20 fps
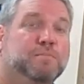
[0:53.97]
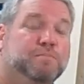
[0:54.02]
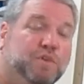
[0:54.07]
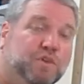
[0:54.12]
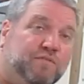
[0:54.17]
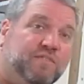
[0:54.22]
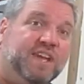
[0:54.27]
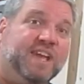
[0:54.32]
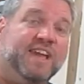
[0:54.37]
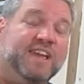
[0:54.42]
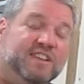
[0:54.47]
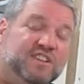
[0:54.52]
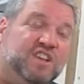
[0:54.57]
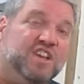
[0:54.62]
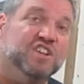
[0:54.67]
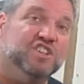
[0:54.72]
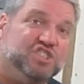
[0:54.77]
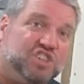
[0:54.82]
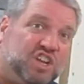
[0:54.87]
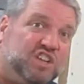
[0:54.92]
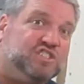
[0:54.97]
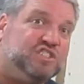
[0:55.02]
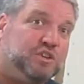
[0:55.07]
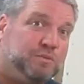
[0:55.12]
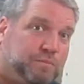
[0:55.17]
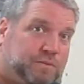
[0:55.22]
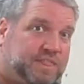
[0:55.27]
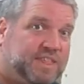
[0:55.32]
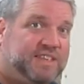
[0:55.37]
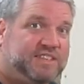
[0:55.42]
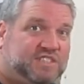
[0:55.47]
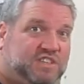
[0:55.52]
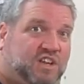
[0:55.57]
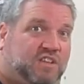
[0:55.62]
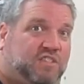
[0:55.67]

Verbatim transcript: moving in conjunction with each